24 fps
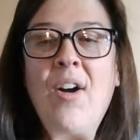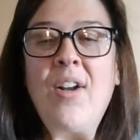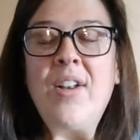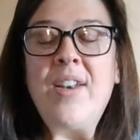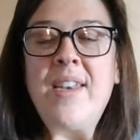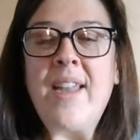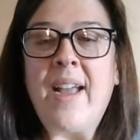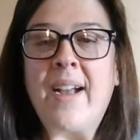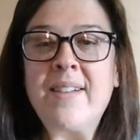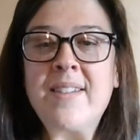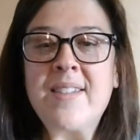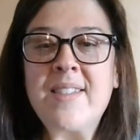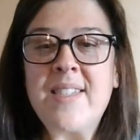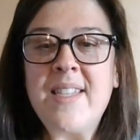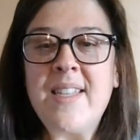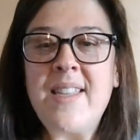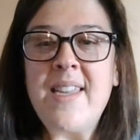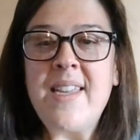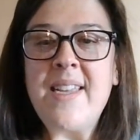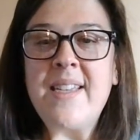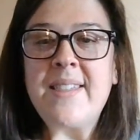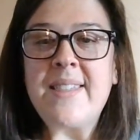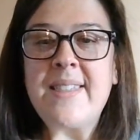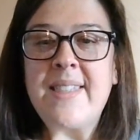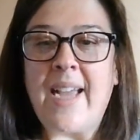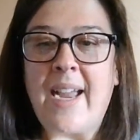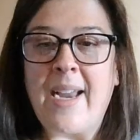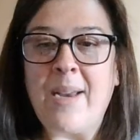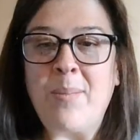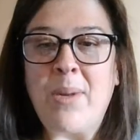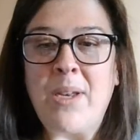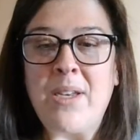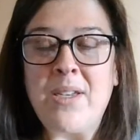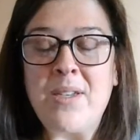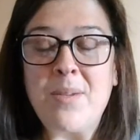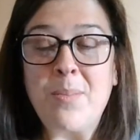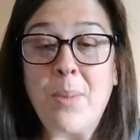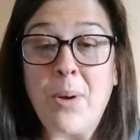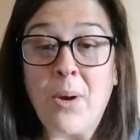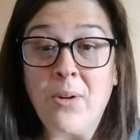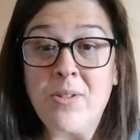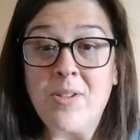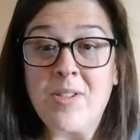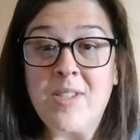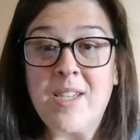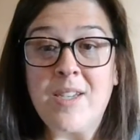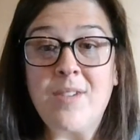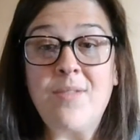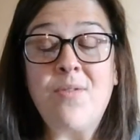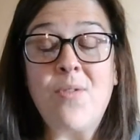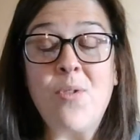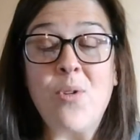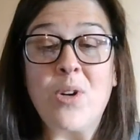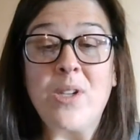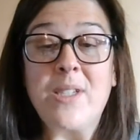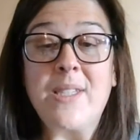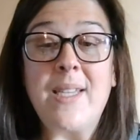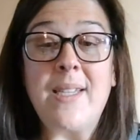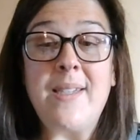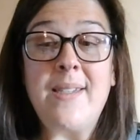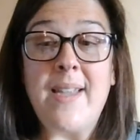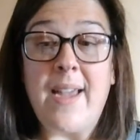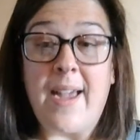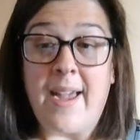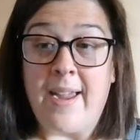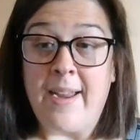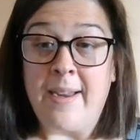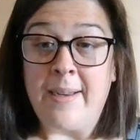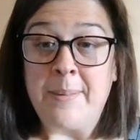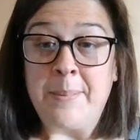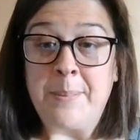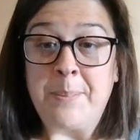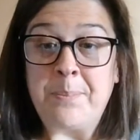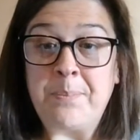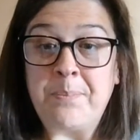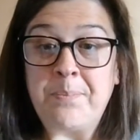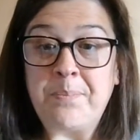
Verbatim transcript: next to the assignment posted for today.